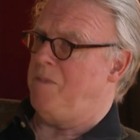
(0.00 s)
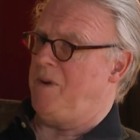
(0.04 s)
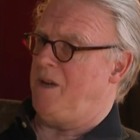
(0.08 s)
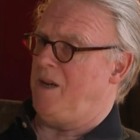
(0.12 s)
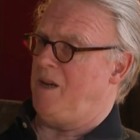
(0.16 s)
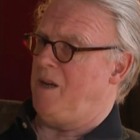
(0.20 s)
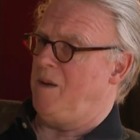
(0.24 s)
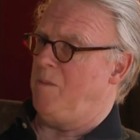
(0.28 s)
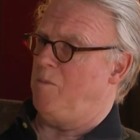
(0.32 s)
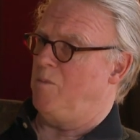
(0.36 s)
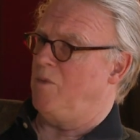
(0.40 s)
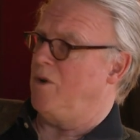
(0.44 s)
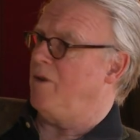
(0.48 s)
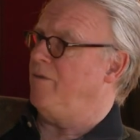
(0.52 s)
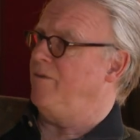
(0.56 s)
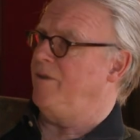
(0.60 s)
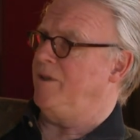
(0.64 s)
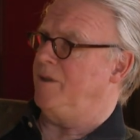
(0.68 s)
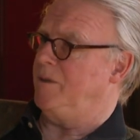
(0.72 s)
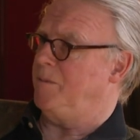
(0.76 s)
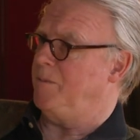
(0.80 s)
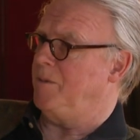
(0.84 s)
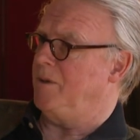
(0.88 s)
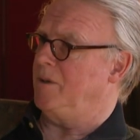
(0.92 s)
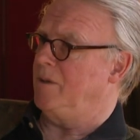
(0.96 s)
be
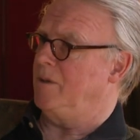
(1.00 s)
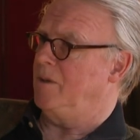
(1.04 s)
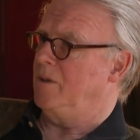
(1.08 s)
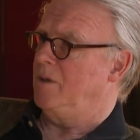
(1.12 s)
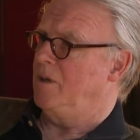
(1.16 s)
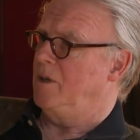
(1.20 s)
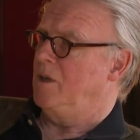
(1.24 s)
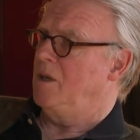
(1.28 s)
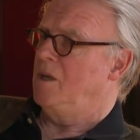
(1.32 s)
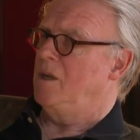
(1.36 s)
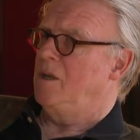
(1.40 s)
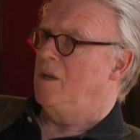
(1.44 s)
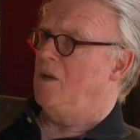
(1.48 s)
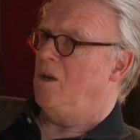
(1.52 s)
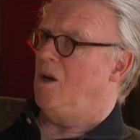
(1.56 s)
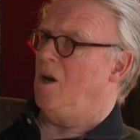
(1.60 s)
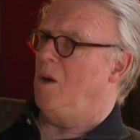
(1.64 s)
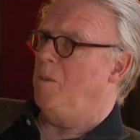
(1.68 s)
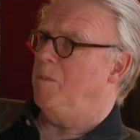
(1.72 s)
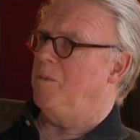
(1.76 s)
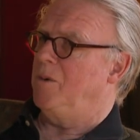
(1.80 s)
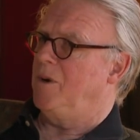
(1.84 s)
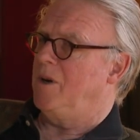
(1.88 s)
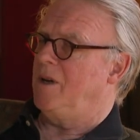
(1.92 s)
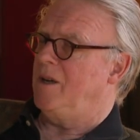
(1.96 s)
profitable. Mm-hmm.
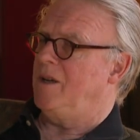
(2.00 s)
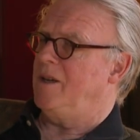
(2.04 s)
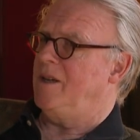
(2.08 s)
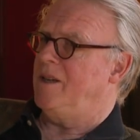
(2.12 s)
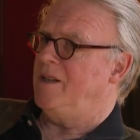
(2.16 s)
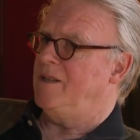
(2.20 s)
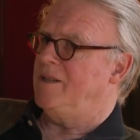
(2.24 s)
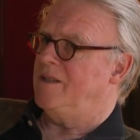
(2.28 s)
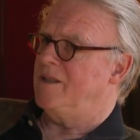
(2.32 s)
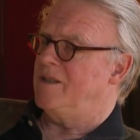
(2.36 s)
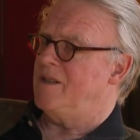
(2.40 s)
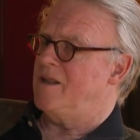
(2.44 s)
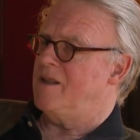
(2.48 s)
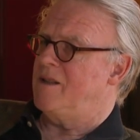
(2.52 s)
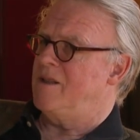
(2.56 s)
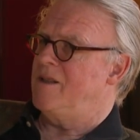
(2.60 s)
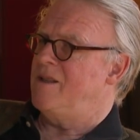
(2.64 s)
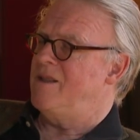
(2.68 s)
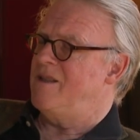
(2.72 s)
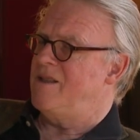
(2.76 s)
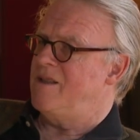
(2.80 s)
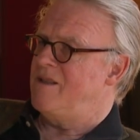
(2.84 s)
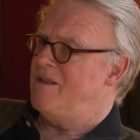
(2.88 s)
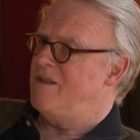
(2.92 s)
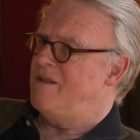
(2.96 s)
Opera is
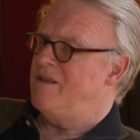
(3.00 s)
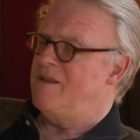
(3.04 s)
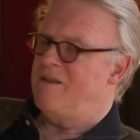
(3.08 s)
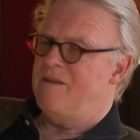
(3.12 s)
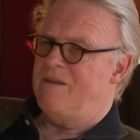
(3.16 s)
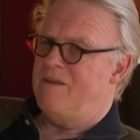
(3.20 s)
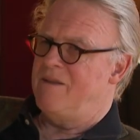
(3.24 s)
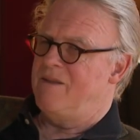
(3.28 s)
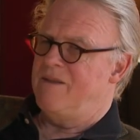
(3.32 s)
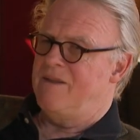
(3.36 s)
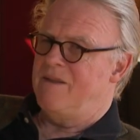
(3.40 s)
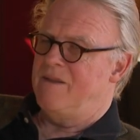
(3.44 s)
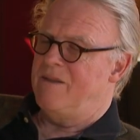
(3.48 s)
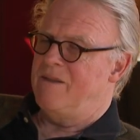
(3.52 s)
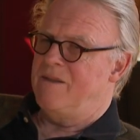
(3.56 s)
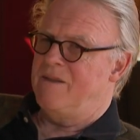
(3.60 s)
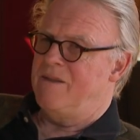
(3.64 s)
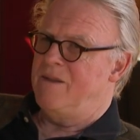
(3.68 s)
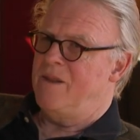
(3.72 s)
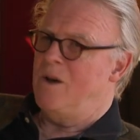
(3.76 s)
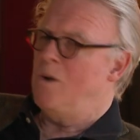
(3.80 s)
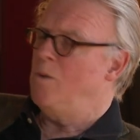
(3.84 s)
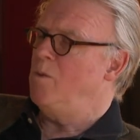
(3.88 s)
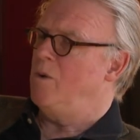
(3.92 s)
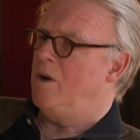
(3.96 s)

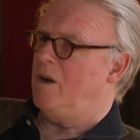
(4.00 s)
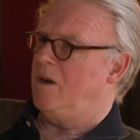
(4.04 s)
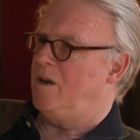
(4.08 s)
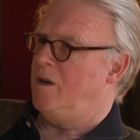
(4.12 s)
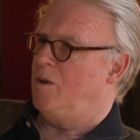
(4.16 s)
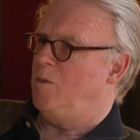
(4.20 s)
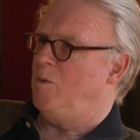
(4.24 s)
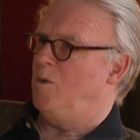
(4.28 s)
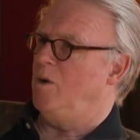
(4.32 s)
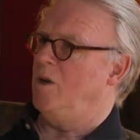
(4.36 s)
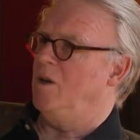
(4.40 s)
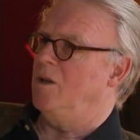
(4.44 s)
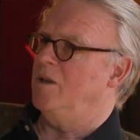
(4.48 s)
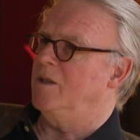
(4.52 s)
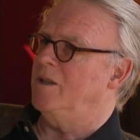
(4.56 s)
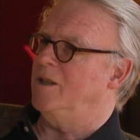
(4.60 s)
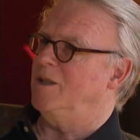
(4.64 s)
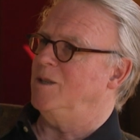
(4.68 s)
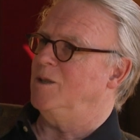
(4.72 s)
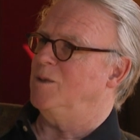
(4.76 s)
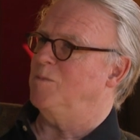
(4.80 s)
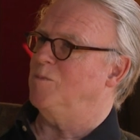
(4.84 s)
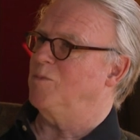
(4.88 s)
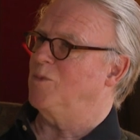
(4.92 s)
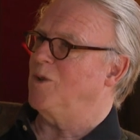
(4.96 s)
nowhere in the world
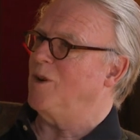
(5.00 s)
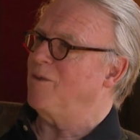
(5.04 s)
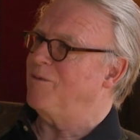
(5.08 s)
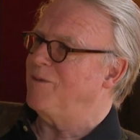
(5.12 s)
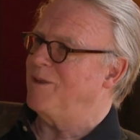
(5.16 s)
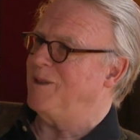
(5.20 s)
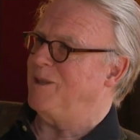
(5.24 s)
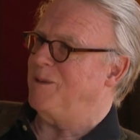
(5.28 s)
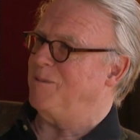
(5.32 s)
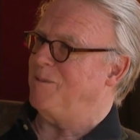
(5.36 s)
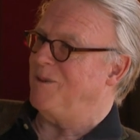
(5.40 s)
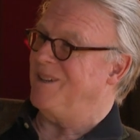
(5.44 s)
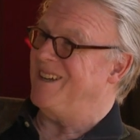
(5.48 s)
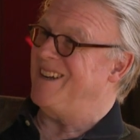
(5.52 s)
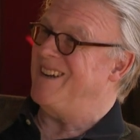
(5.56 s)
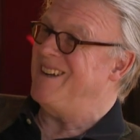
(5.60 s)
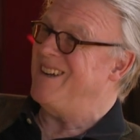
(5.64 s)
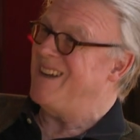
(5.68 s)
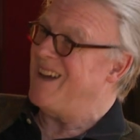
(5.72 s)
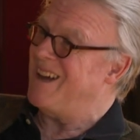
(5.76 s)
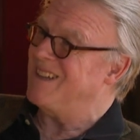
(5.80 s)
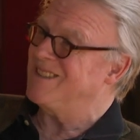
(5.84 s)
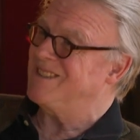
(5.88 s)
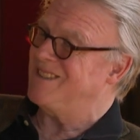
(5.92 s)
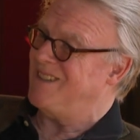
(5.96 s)
is profitable in
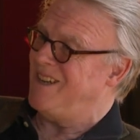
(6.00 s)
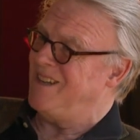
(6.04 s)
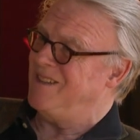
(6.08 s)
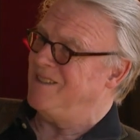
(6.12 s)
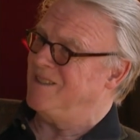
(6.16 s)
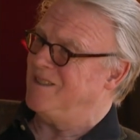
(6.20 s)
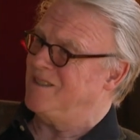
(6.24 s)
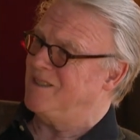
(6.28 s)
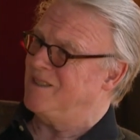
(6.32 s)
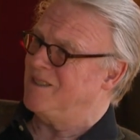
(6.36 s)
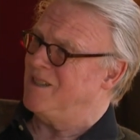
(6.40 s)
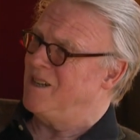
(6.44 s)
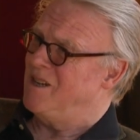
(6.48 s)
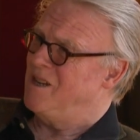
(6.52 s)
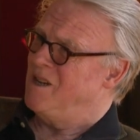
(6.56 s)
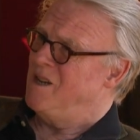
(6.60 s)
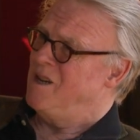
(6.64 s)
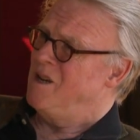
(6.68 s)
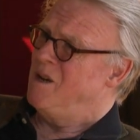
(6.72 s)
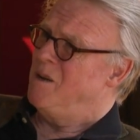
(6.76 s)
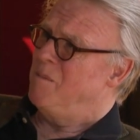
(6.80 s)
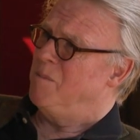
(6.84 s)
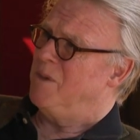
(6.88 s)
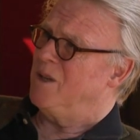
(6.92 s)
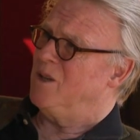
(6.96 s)
that sense.
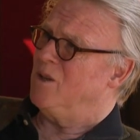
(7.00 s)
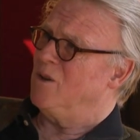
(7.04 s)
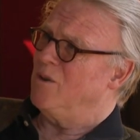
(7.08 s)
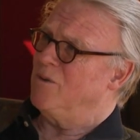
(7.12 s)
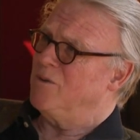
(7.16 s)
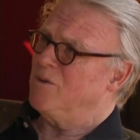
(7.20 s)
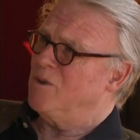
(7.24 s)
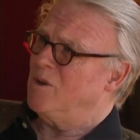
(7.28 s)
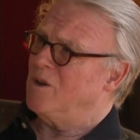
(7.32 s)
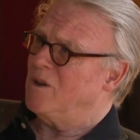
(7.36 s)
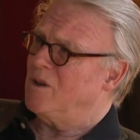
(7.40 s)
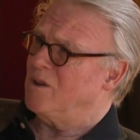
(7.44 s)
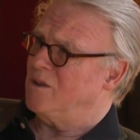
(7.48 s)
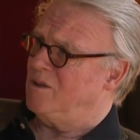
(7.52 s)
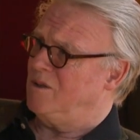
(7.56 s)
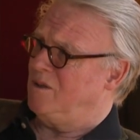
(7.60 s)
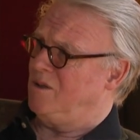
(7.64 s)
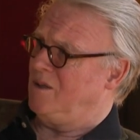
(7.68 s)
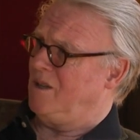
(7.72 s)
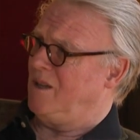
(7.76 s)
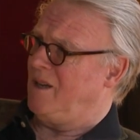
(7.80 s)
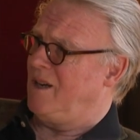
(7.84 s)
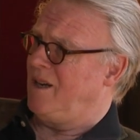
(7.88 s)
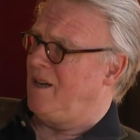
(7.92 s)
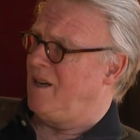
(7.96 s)
But of
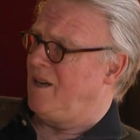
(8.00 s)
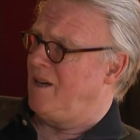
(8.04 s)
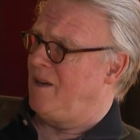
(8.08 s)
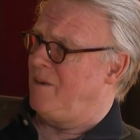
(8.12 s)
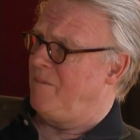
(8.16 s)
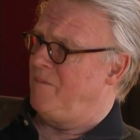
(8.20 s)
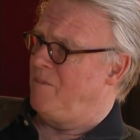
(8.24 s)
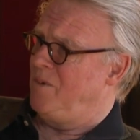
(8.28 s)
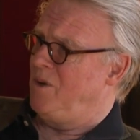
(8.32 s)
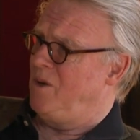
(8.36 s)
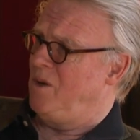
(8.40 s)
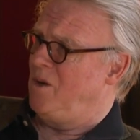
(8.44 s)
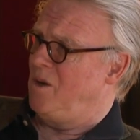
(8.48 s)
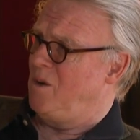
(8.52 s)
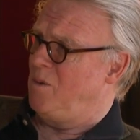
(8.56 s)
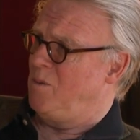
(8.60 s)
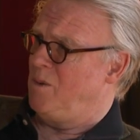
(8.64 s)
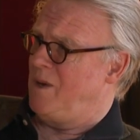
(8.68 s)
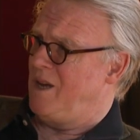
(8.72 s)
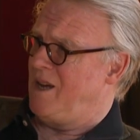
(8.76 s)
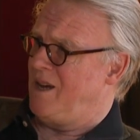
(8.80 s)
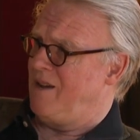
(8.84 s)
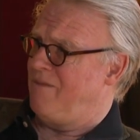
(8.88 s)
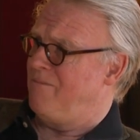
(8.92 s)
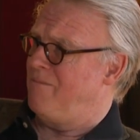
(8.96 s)
course, you know,
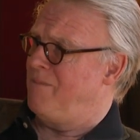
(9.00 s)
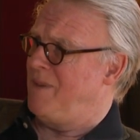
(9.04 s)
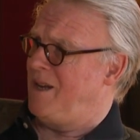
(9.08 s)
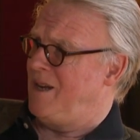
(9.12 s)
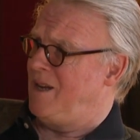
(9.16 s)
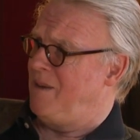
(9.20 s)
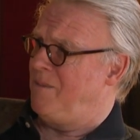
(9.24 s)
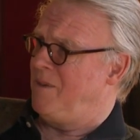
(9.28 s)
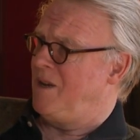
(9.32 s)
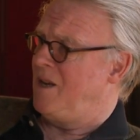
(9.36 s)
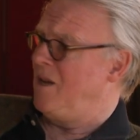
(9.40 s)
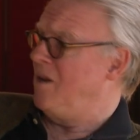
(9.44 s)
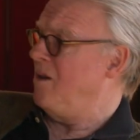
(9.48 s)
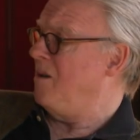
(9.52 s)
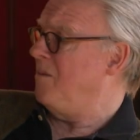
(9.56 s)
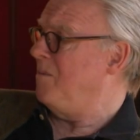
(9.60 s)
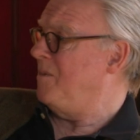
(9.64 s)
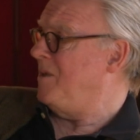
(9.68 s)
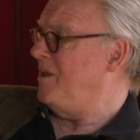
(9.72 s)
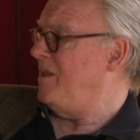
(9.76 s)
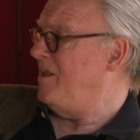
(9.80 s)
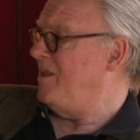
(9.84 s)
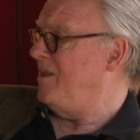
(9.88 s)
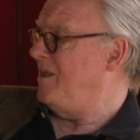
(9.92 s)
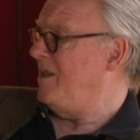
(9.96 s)
we have many, many
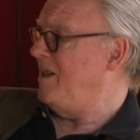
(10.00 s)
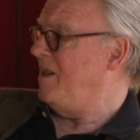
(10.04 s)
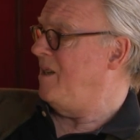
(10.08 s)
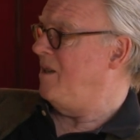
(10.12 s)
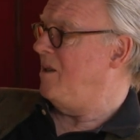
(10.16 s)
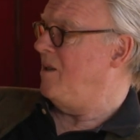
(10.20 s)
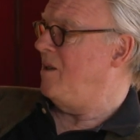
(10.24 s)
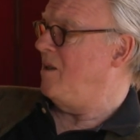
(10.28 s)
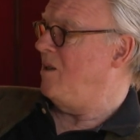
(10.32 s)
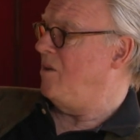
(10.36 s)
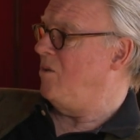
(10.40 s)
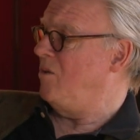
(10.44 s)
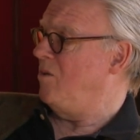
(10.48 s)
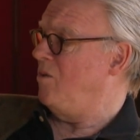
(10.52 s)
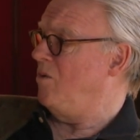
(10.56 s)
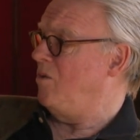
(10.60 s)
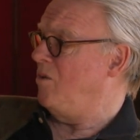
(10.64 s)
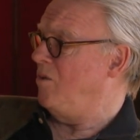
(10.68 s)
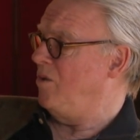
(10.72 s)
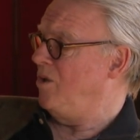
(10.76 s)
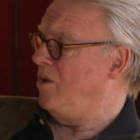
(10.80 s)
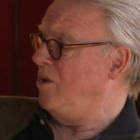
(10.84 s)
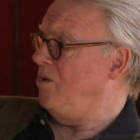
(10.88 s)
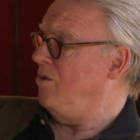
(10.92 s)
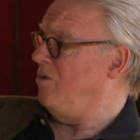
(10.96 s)
companies here
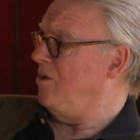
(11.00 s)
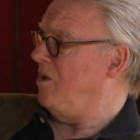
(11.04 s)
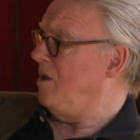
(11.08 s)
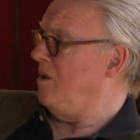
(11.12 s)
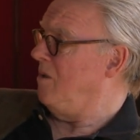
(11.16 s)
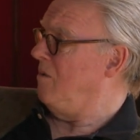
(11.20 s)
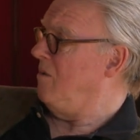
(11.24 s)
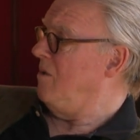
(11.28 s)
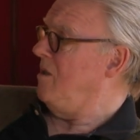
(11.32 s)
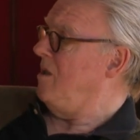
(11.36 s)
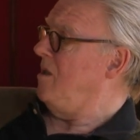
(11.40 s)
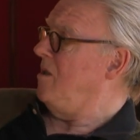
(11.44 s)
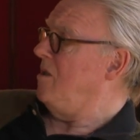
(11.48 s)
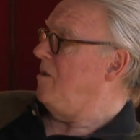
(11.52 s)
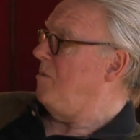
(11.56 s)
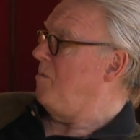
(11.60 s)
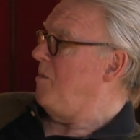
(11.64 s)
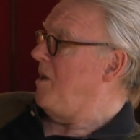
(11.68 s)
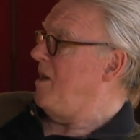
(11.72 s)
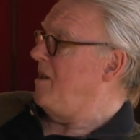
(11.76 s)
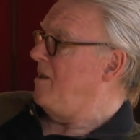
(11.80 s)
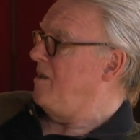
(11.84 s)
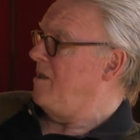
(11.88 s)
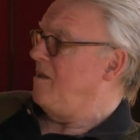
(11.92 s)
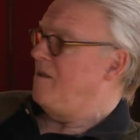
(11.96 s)
who are using these
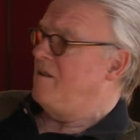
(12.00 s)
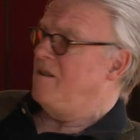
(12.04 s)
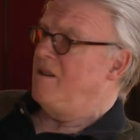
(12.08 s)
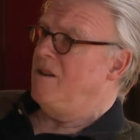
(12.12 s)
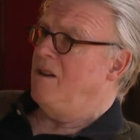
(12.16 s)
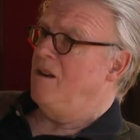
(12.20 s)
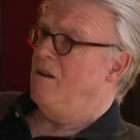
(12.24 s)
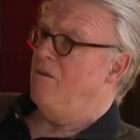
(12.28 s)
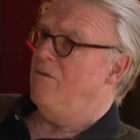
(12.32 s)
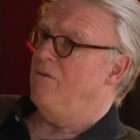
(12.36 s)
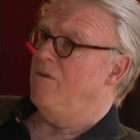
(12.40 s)
spaces here